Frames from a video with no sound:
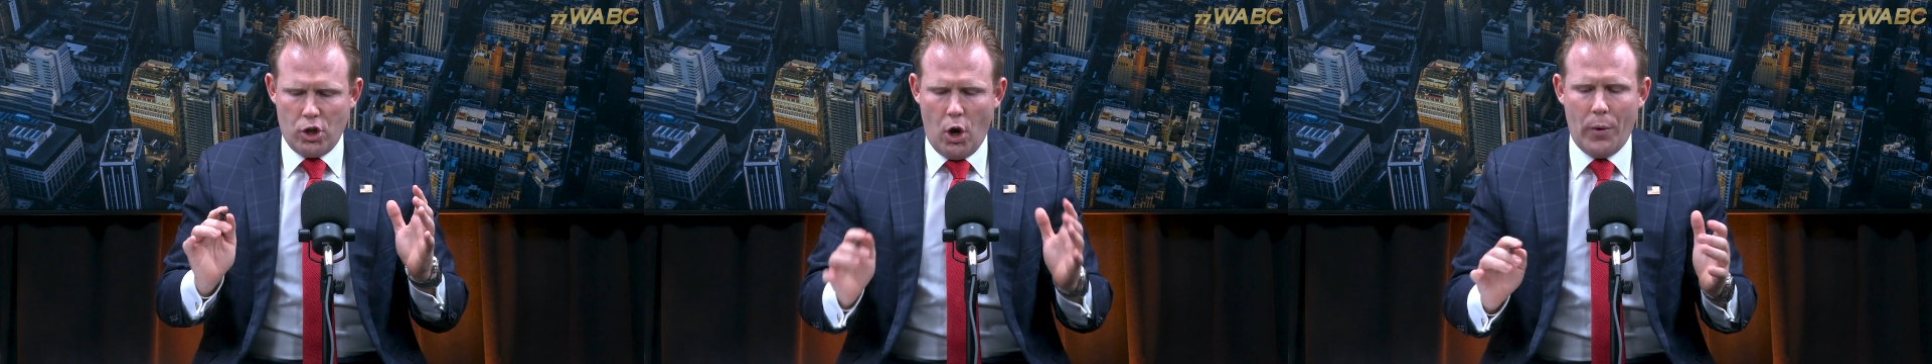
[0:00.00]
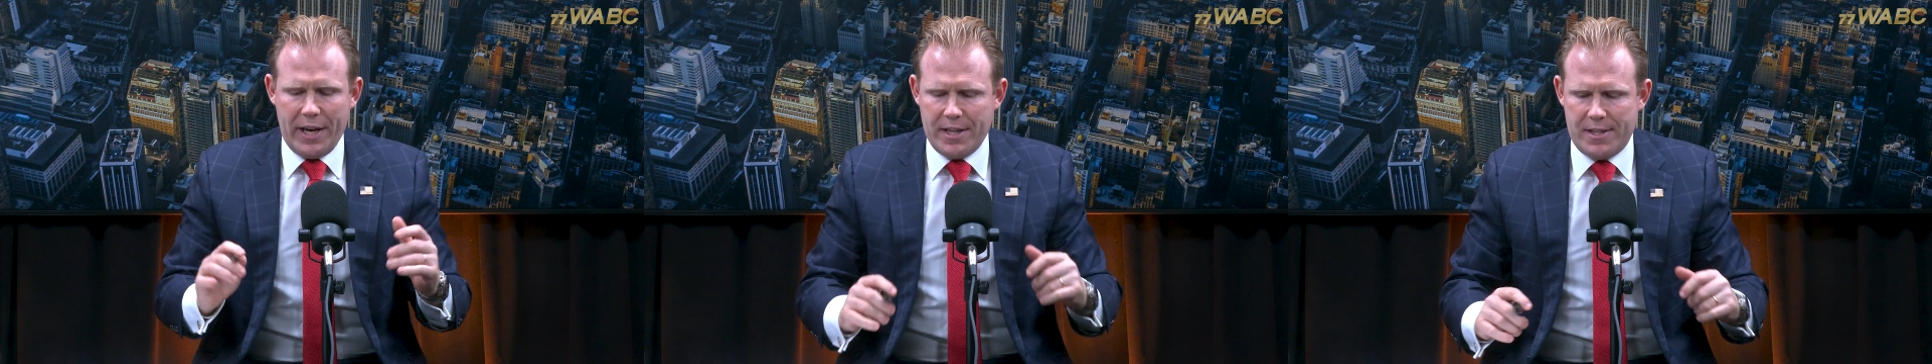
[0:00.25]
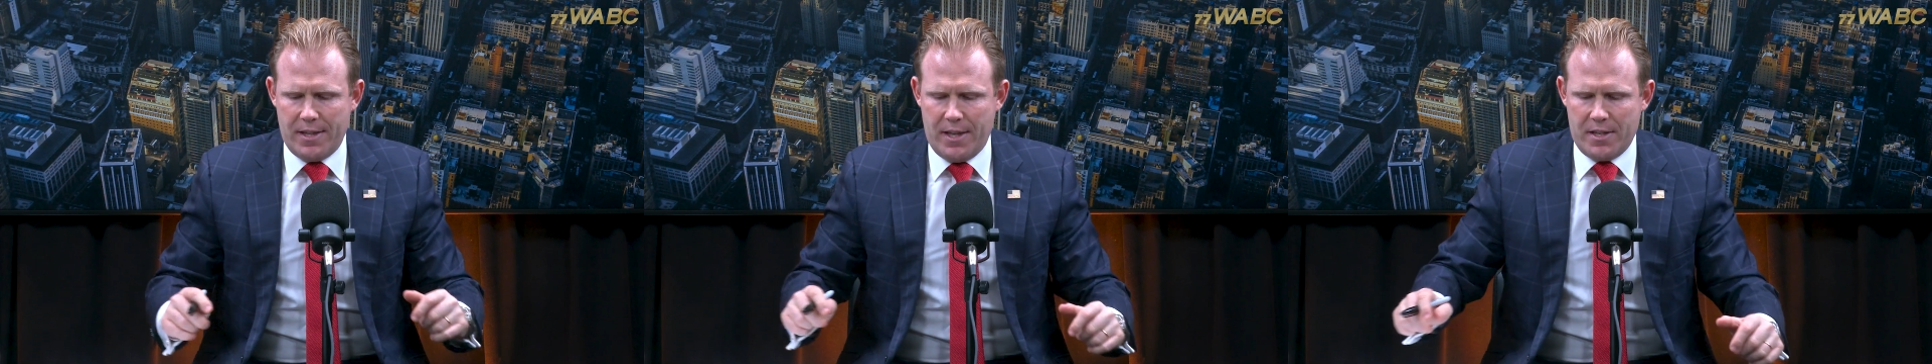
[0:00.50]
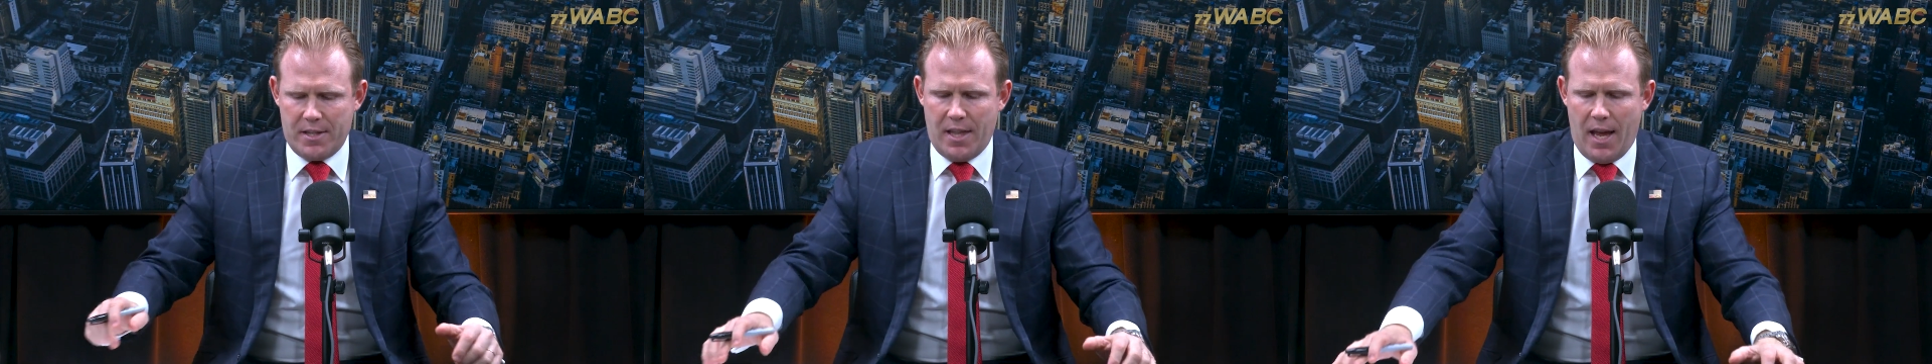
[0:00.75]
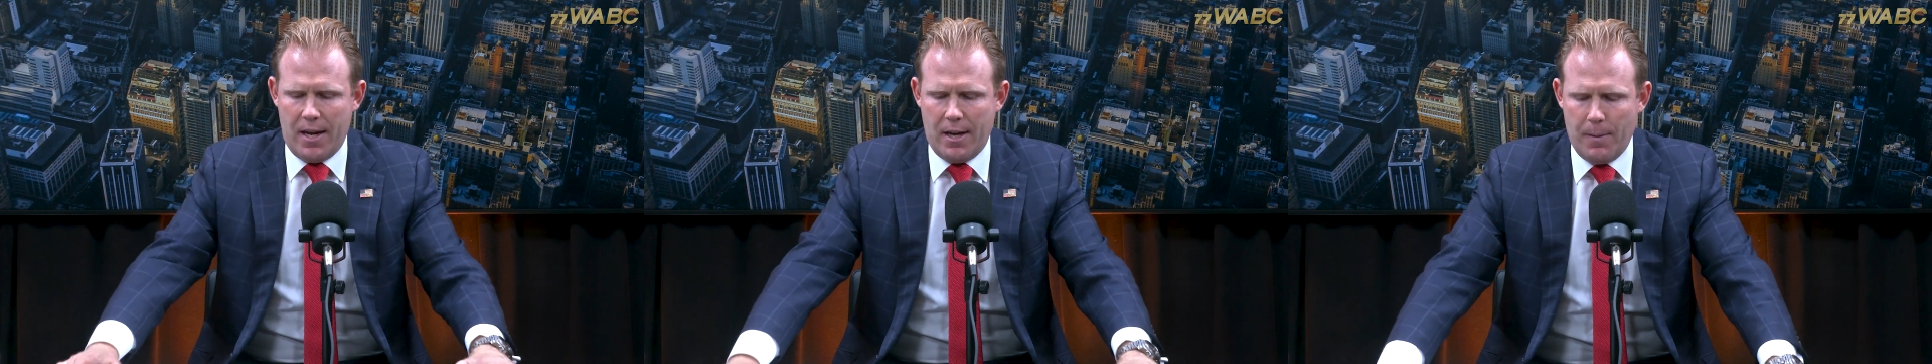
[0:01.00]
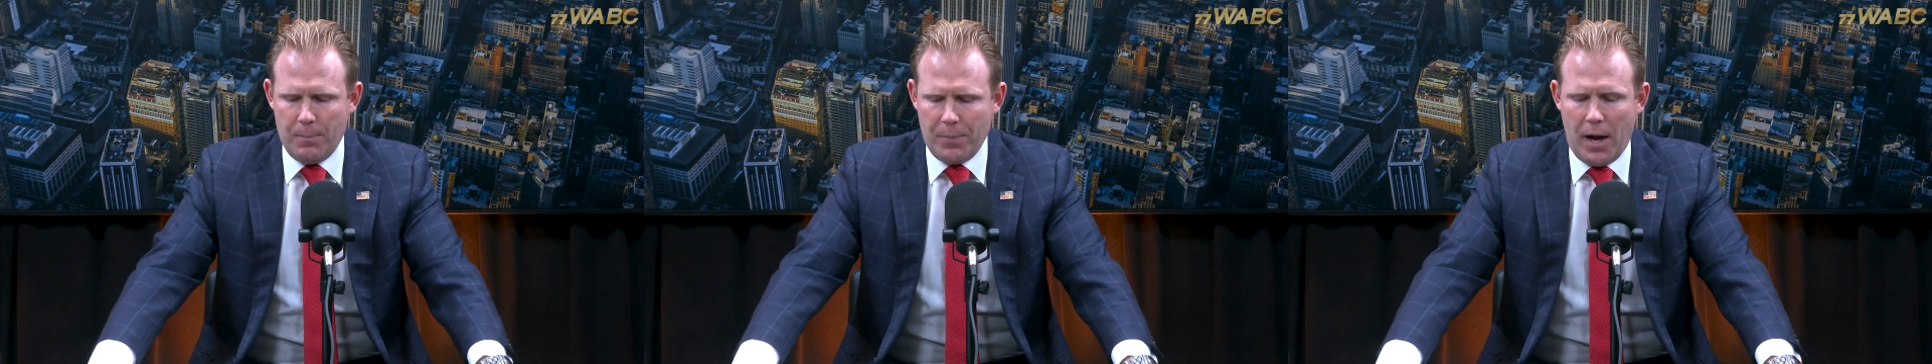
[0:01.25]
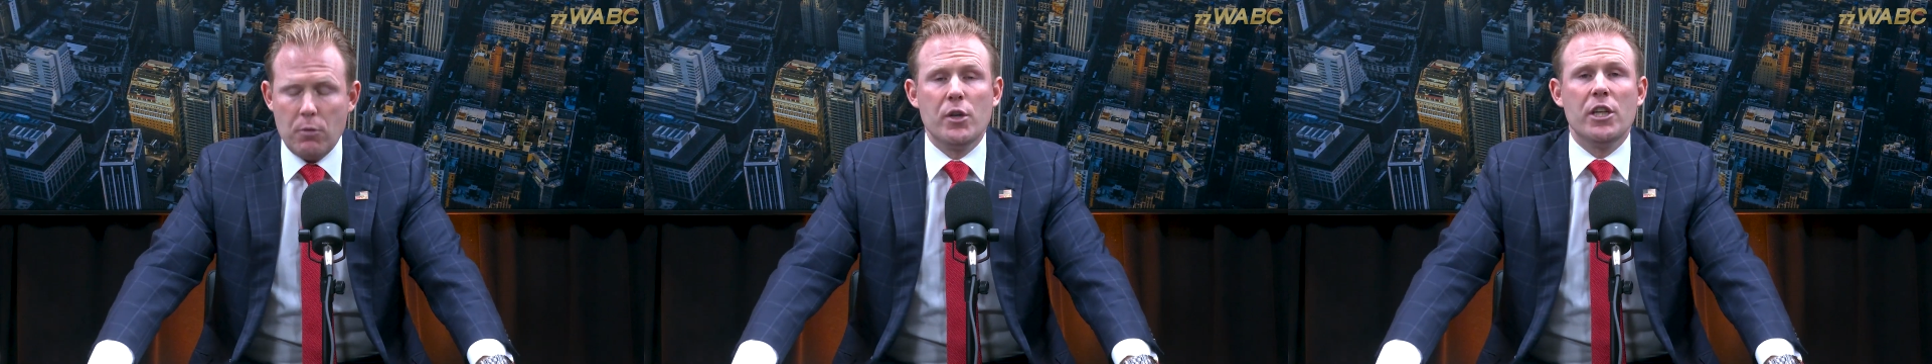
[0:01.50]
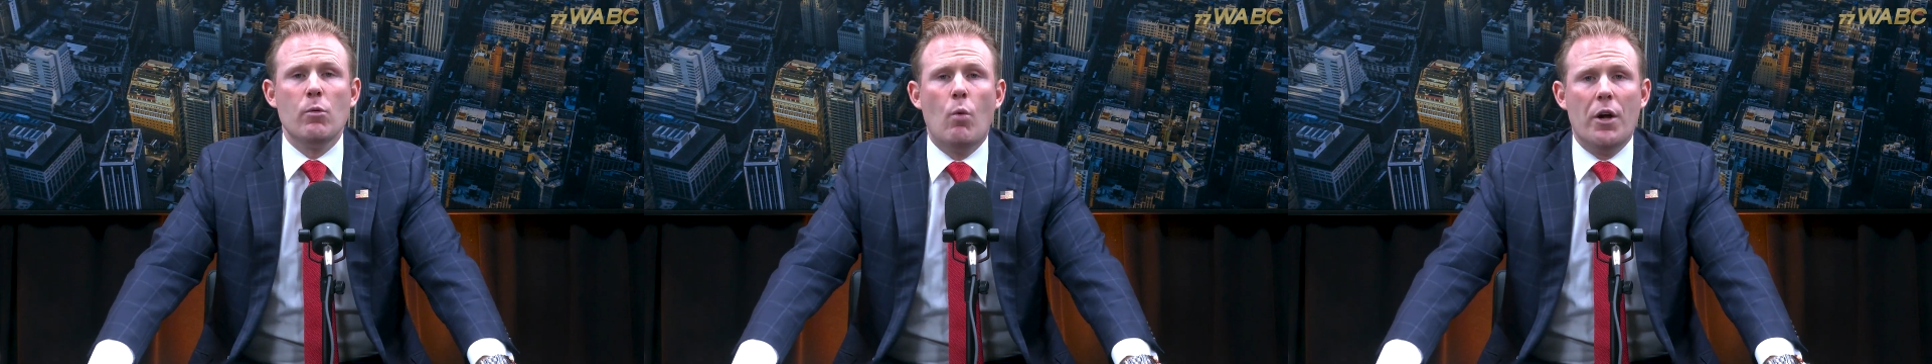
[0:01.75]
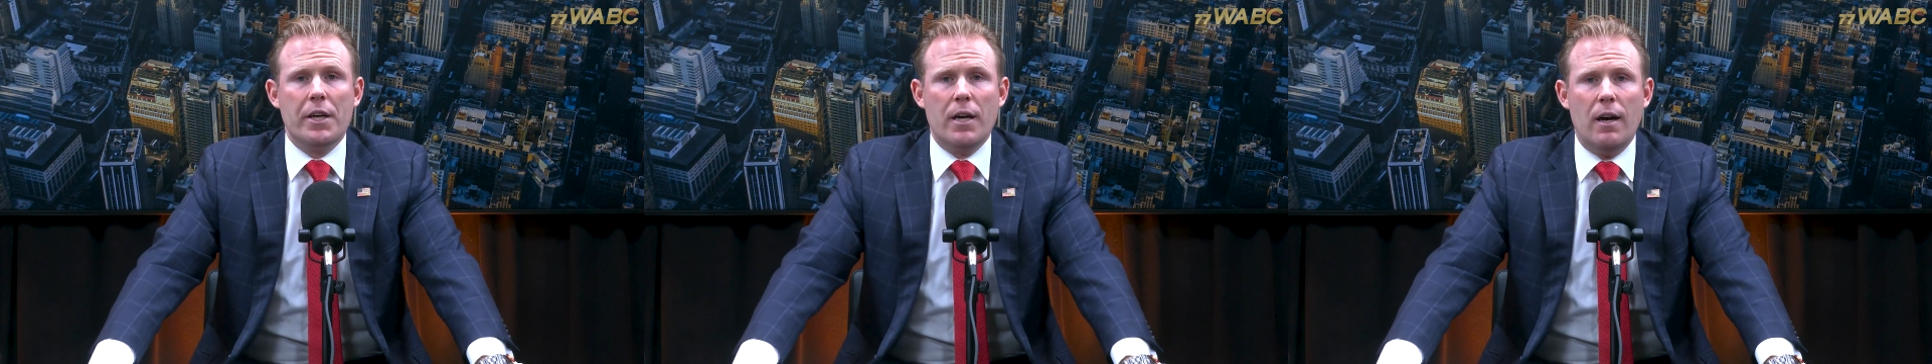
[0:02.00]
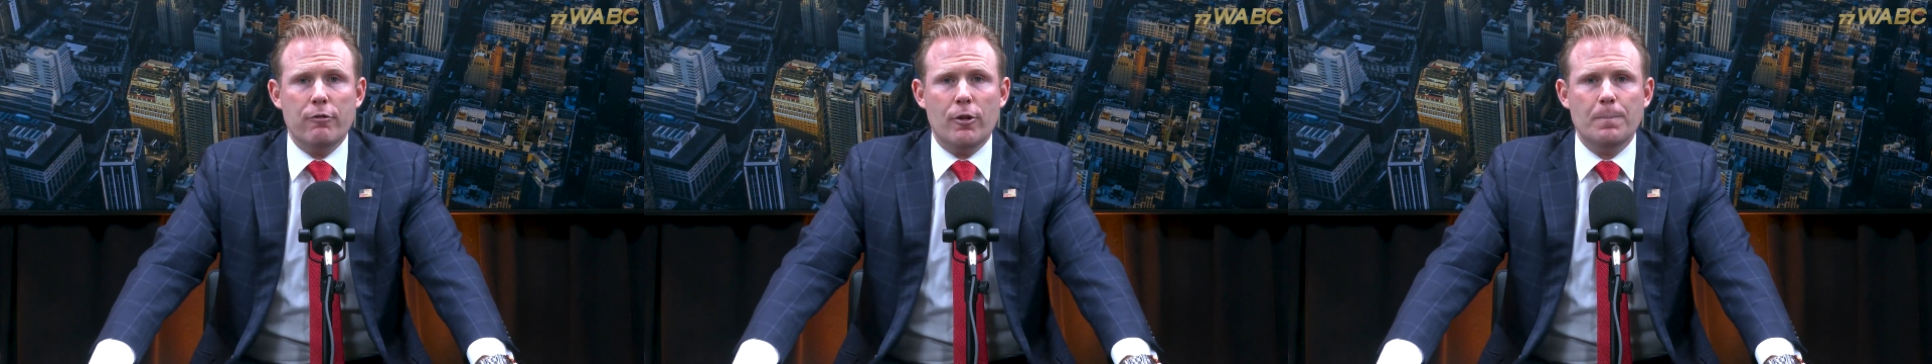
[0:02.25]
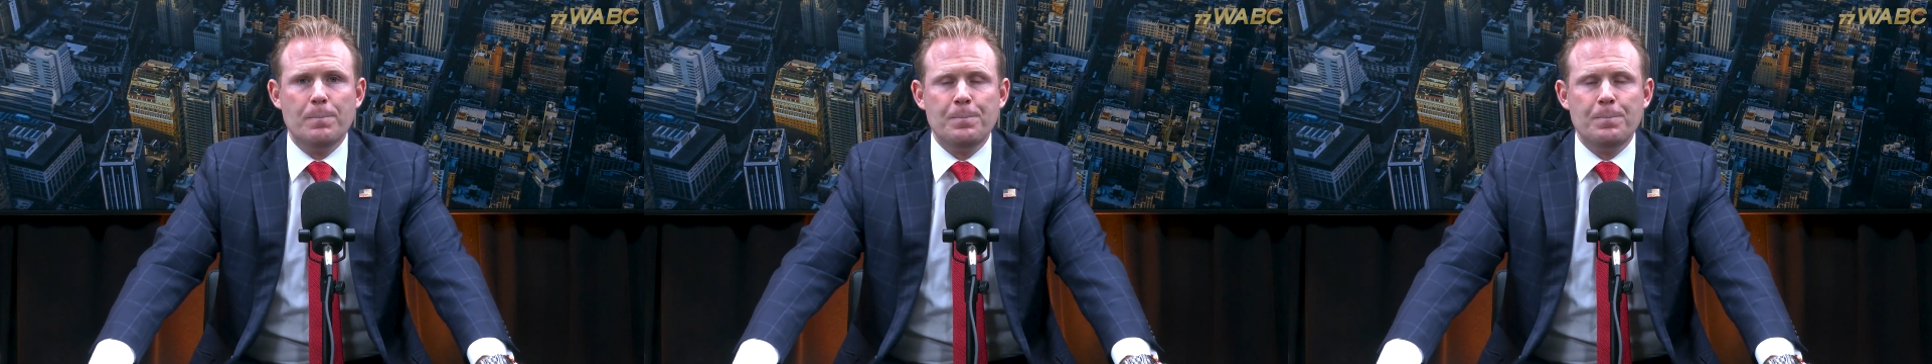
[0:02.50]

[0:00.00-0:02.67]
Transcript: going into this that I really want to cover,